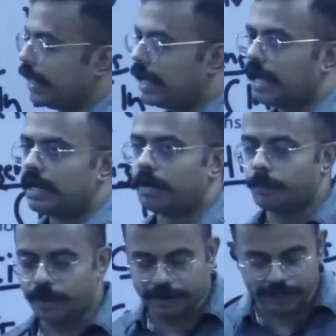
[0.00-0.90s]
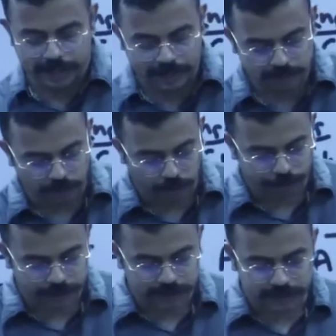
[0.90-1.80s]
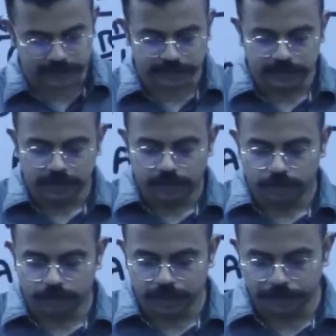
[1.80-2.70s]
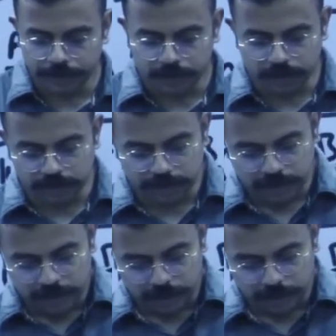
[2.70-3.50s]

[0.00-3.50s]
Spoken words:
they are appointed as officers. Only because